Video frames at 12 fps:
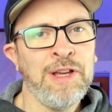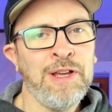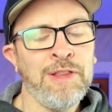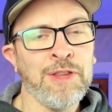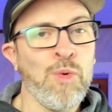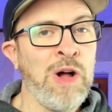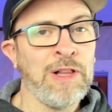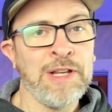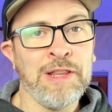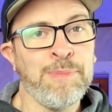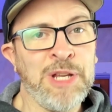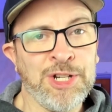the quality
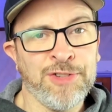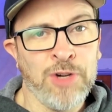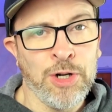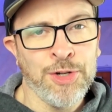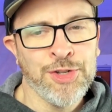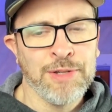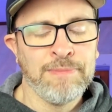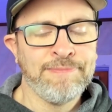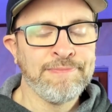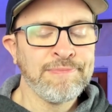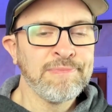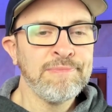of the pitch first.
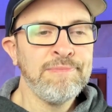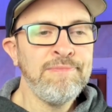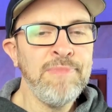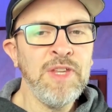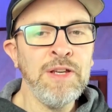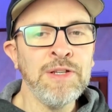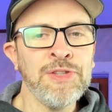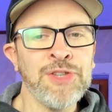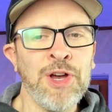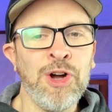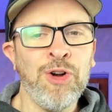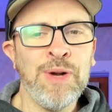
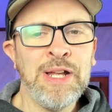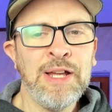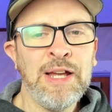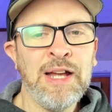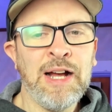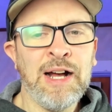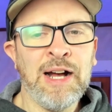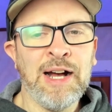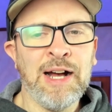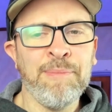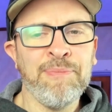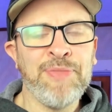So
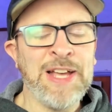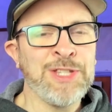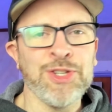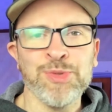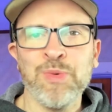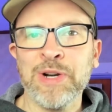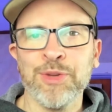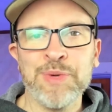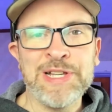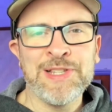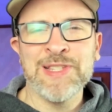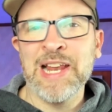That's just one of the
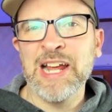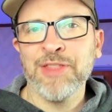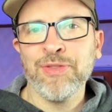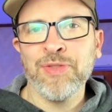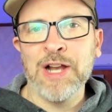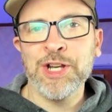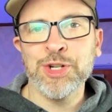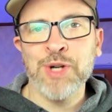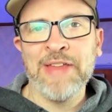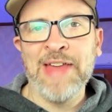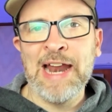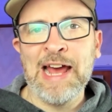reasons that I thought to
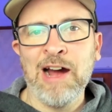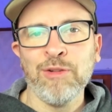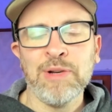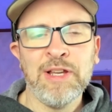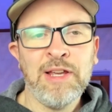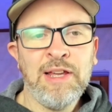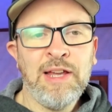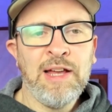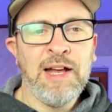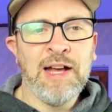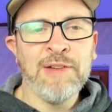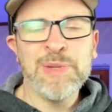try that out.
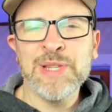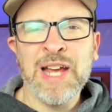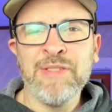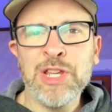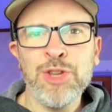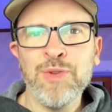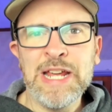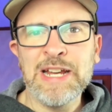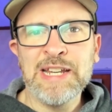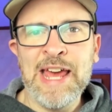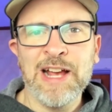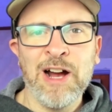It was kind of a unique
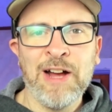take on